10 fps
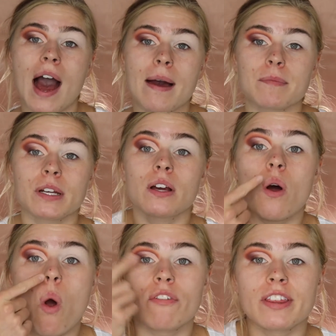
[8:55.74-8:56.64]
I'm going to
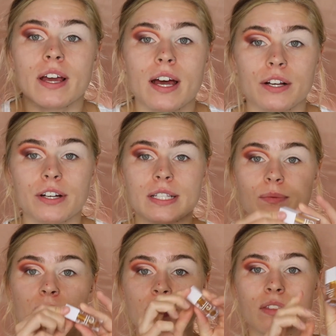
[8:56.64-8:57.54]
go over the cut
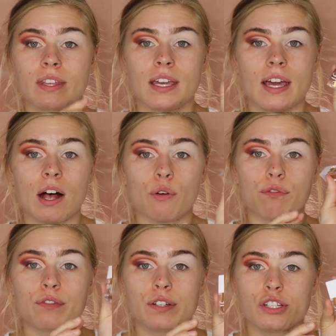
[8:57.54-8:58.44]
crease with the
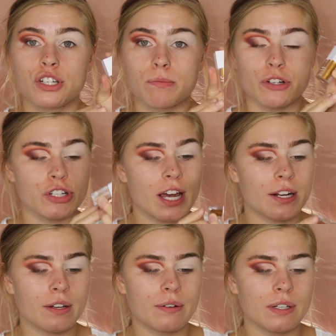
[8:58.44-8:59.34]
e.l.f. Shimmer
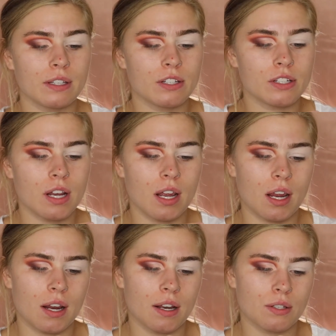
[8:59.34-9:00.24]
Shadow in the
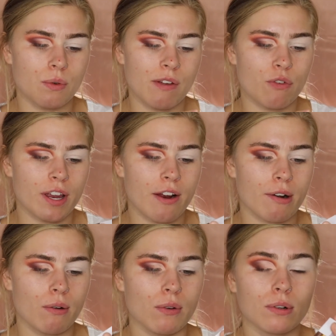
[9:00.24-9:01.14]
shade 24
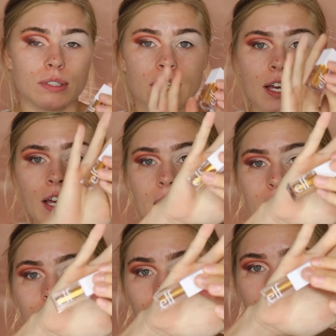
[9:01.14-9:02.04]
Karat Gold. It's their